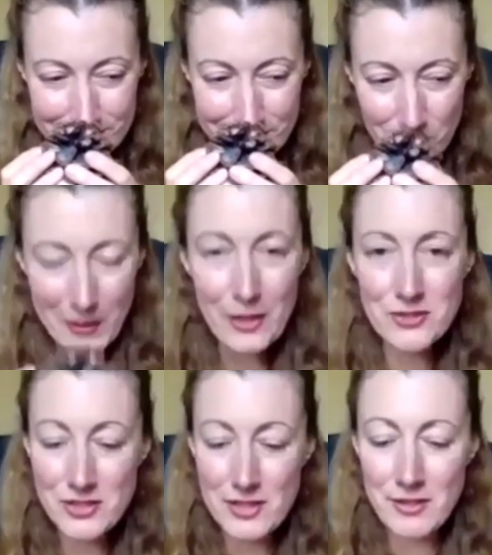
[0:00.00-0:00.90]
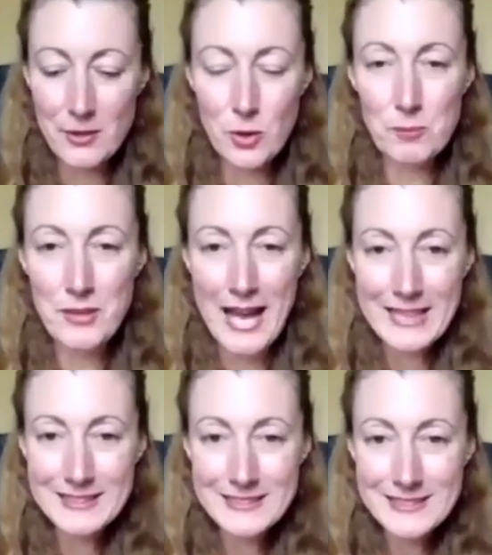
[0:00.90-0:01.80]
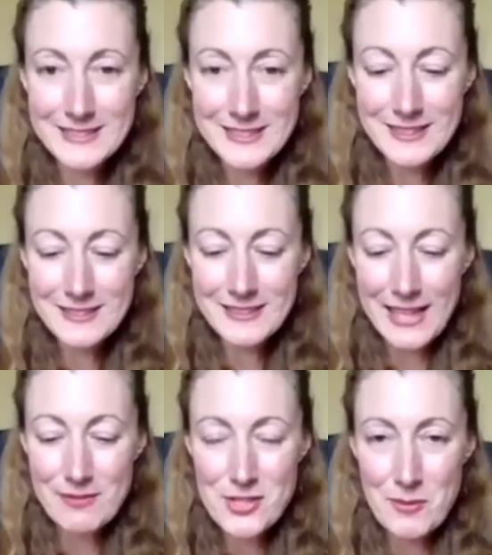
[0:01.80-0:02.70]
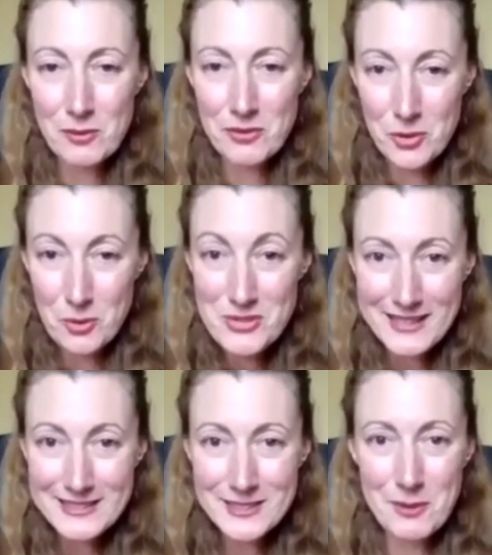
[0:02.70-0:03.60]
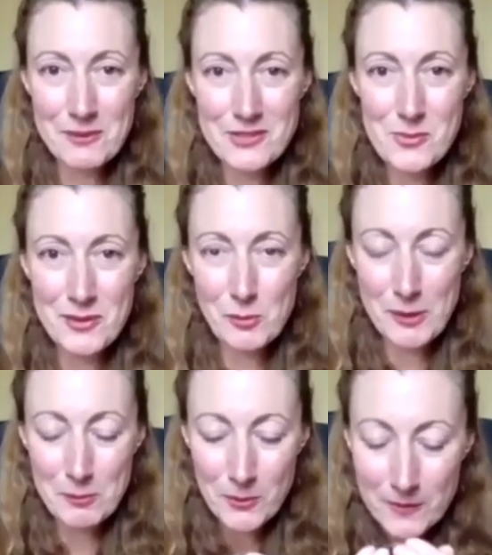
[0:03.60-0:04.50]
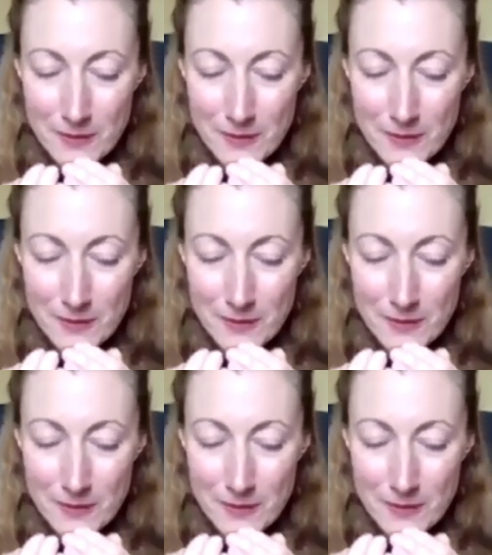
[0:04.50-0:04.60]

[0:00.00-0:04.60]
Quite often if you cup your hands and have a smell with your cupped hands, you might be able to smell a bit more.